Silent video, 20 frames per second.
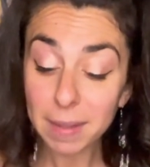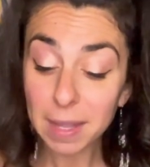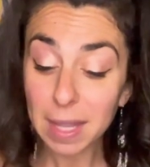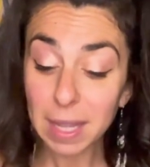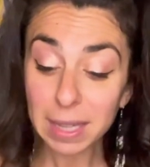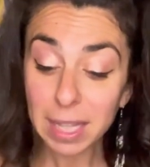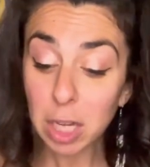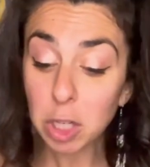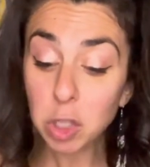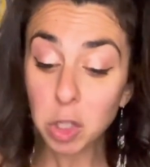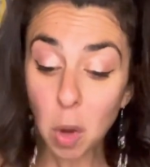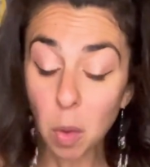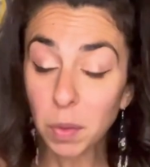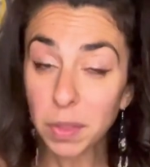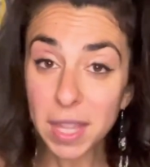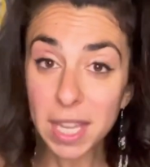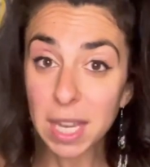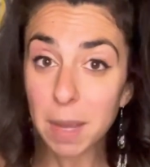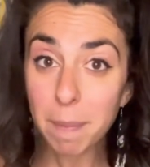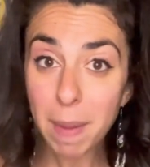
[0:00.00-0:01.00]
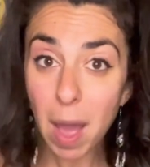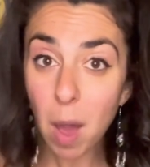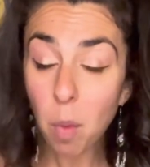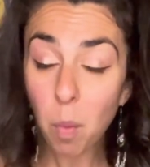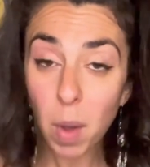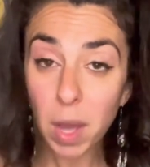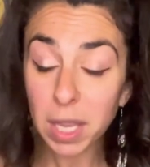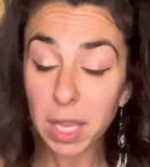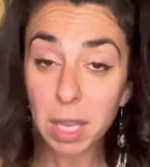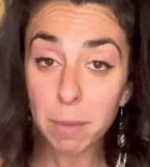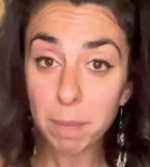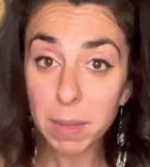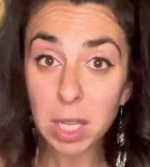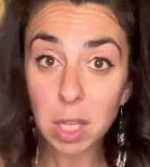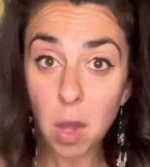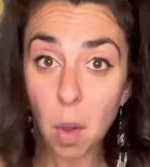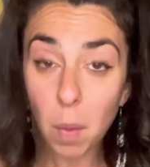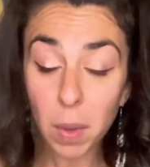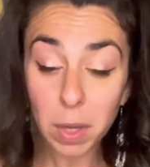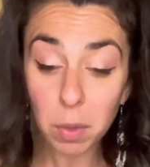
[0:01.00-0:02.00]
Like, don't think about what can be
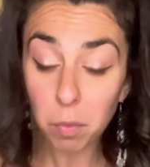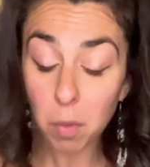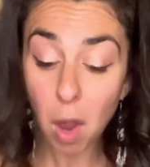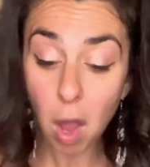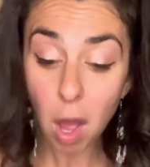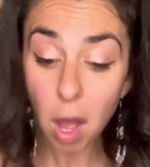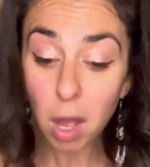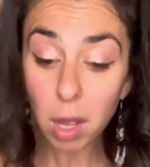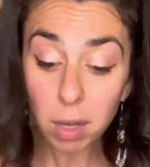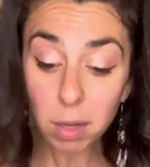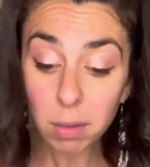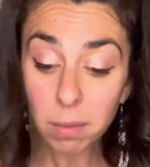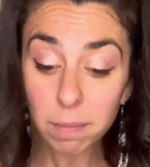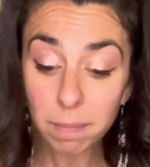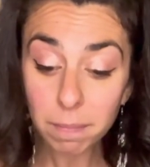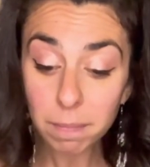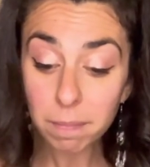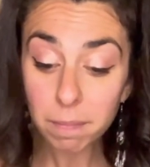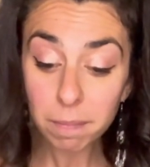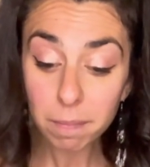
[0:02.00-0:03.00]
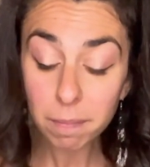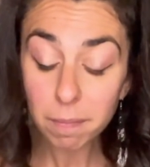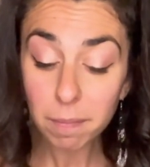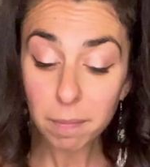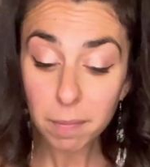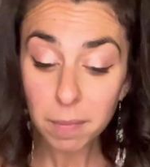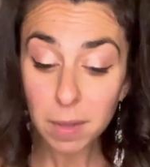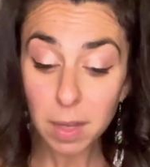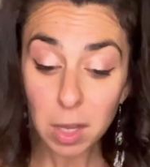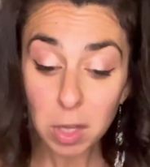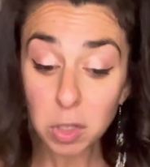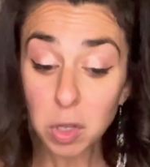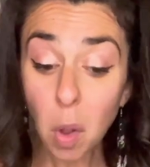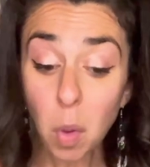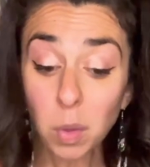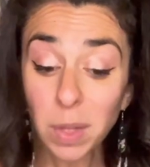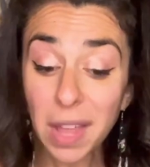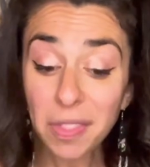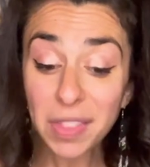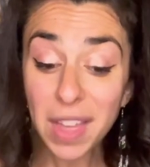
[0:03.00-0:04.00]
going wrong. Don't
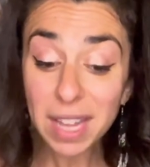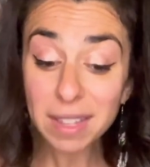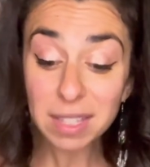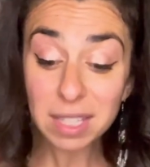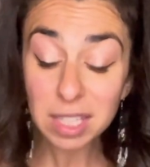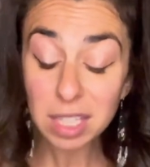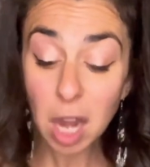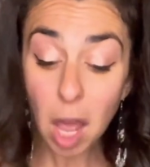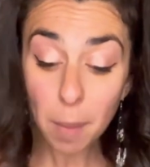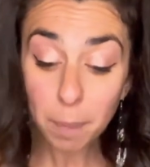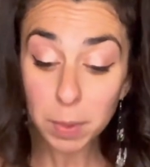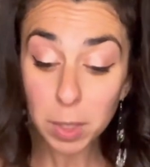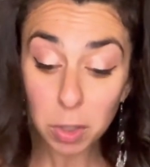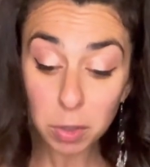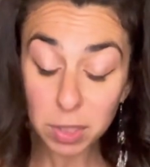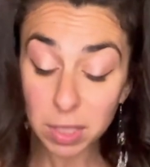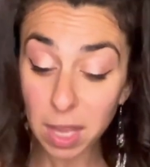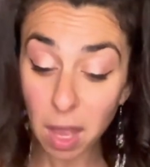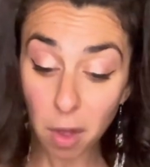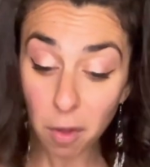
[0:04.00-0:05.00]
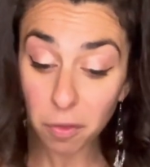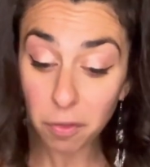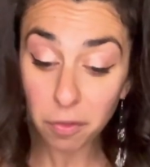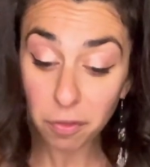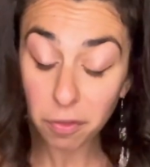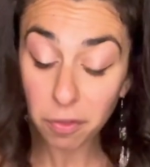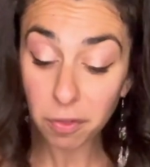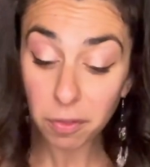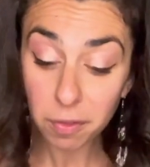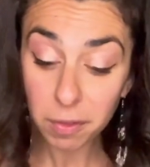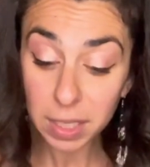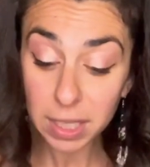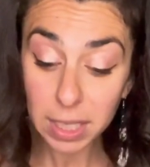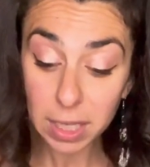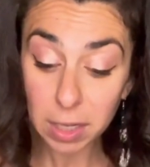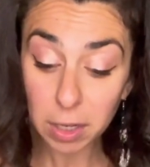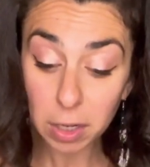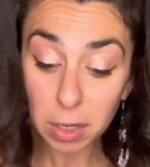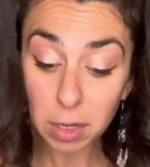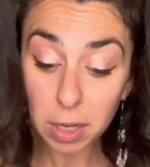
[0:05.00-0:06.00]
let that stop yourself
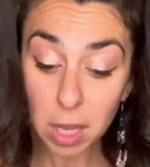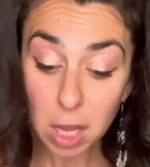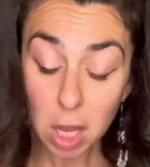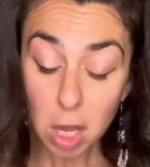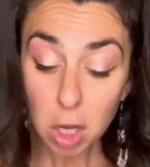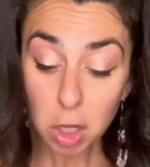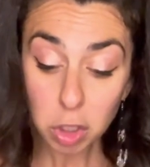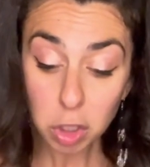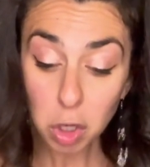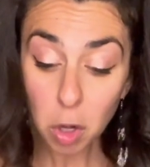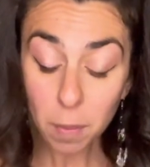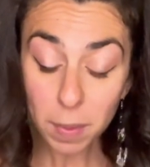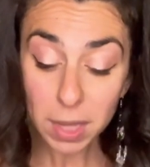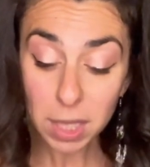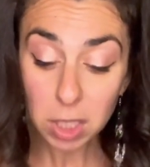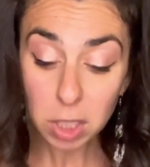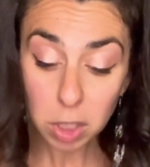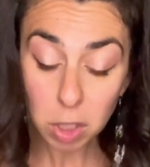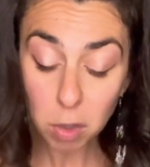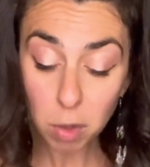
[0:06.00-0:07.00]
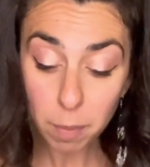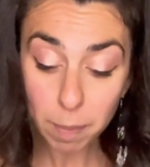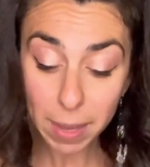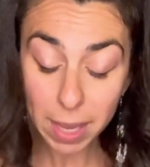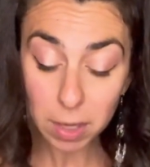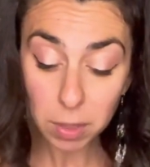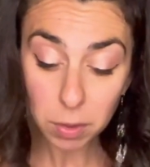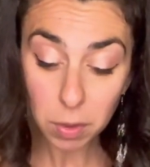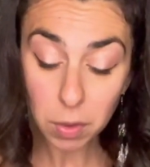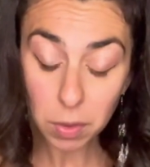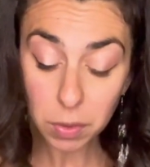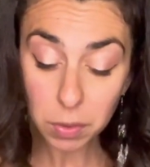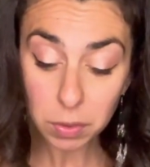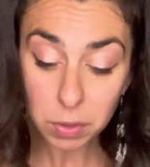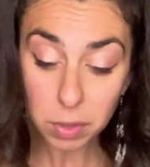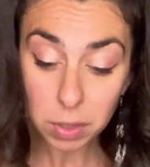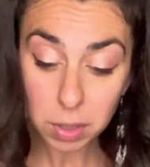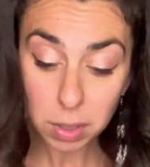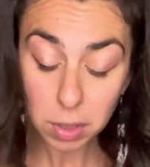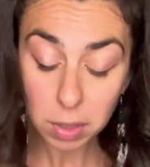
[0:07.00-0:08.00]
here. Show me this Two of
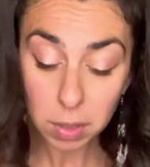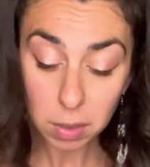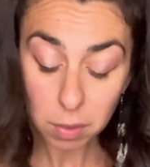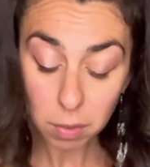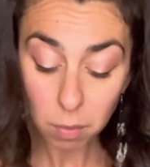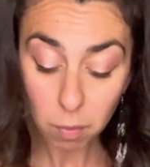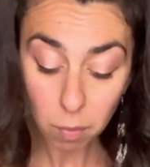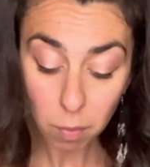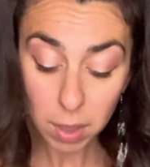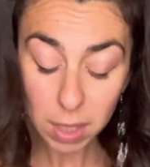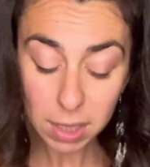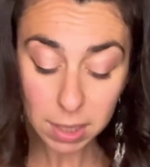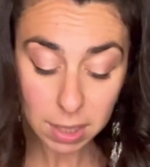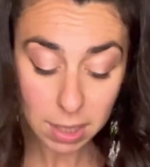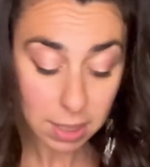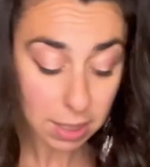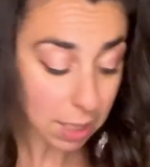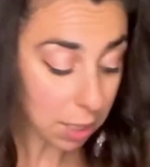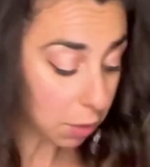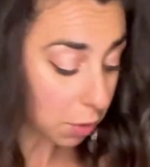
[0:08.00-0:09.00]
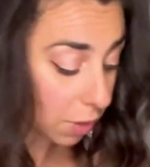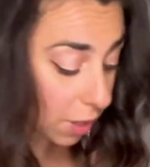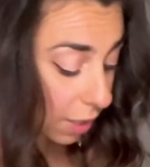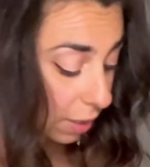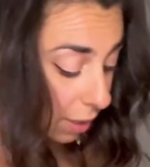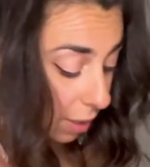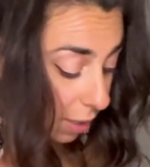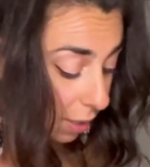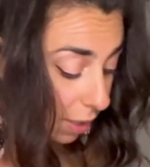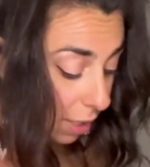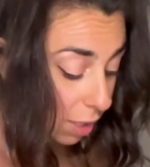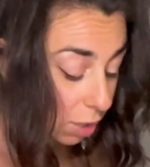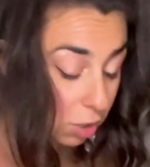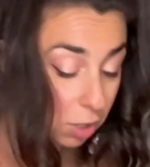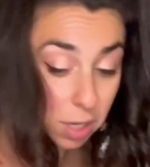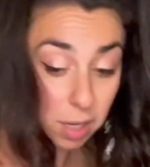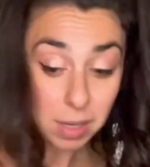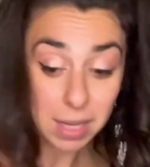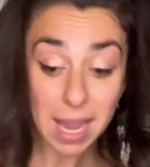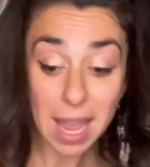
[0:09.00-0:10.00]
Pentacles. What is this? Either this
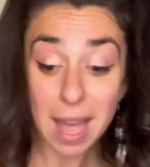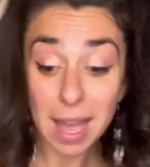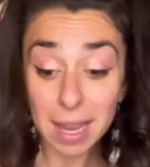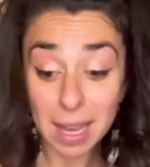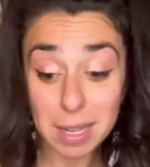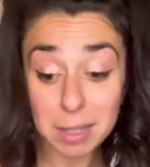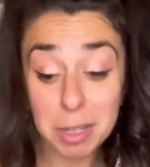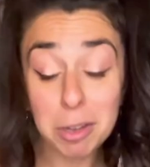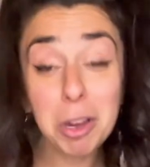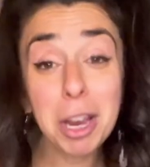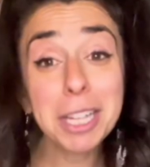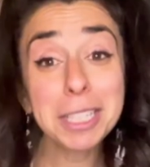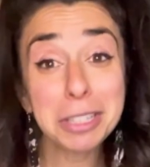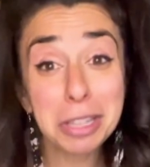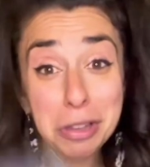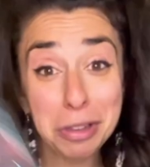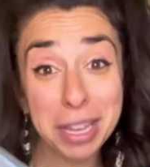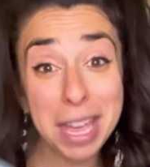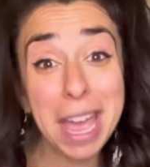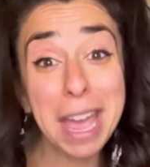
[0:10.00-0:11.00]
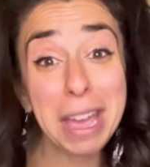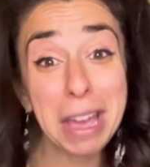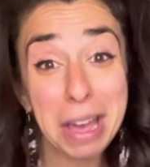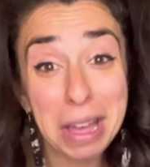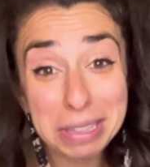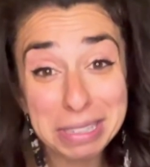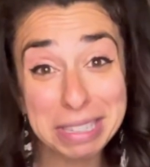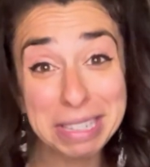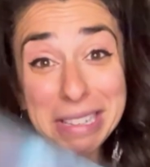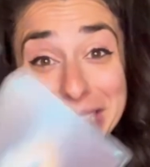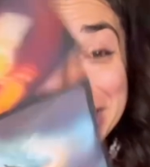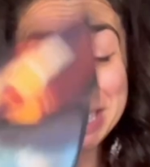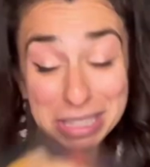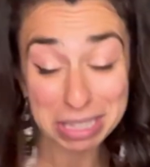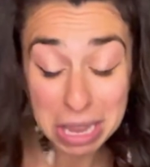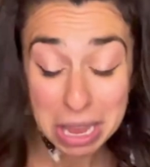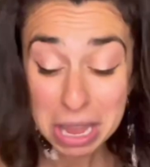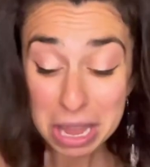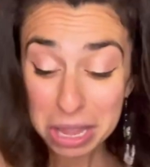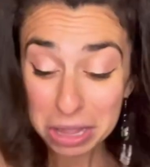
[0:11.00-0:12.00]
decision. Yeah, it creates a little chaos.
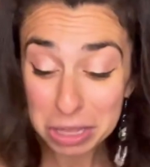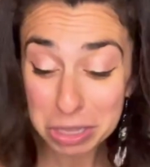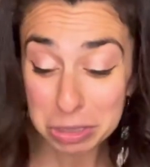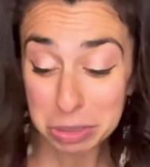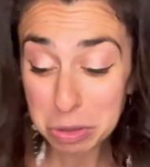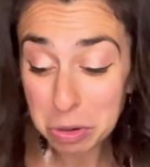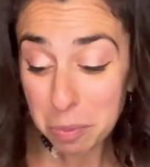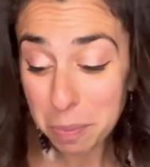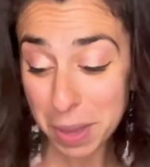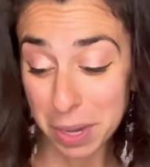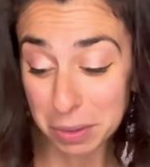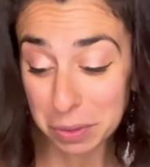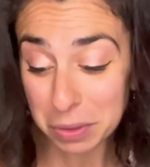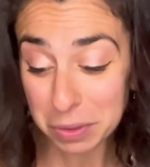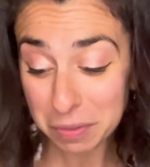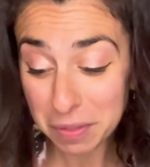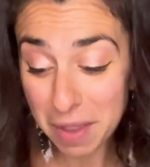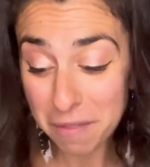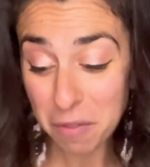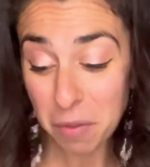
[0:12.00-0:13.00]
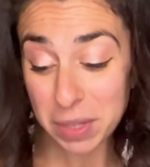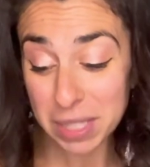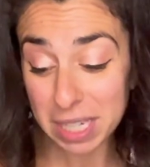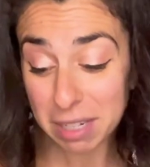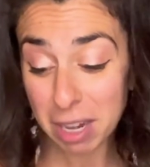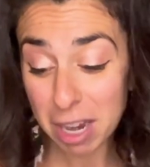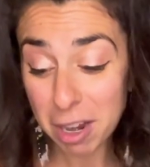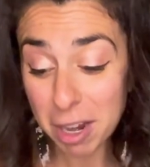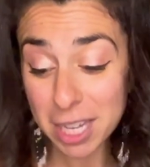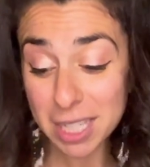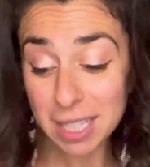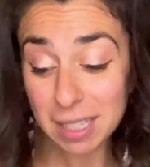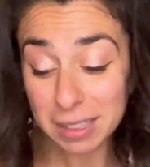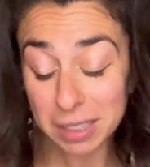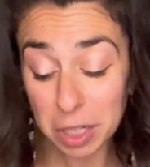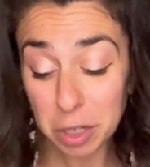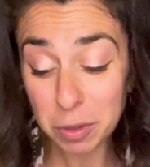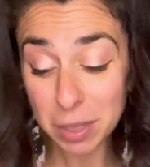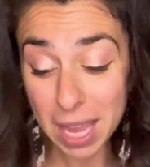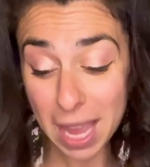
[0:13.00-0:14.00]
This Two of Pentacles, Five of Wands. It creates a
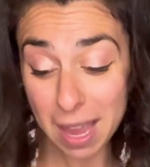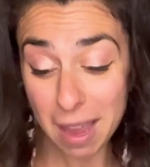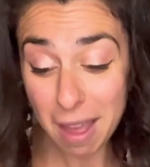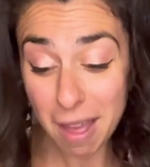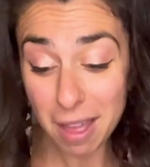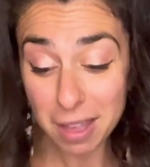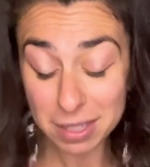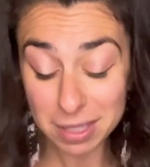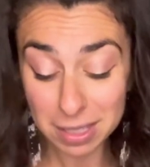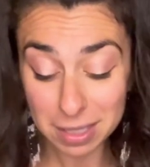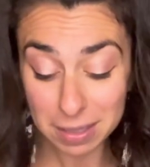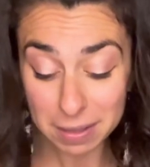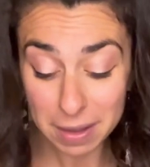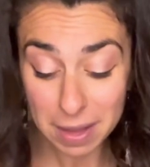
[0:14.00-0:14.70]
little chaos.